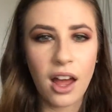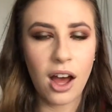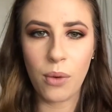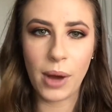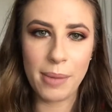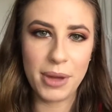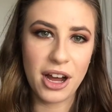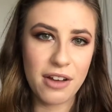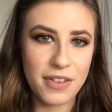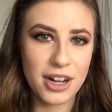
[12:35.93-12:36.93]
I'll wipe it
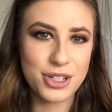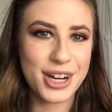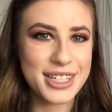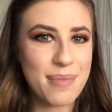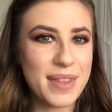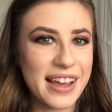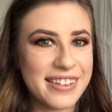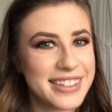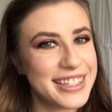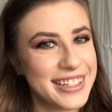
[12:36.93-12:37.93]
off and I'll try something
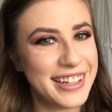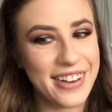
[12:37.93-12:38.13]
else.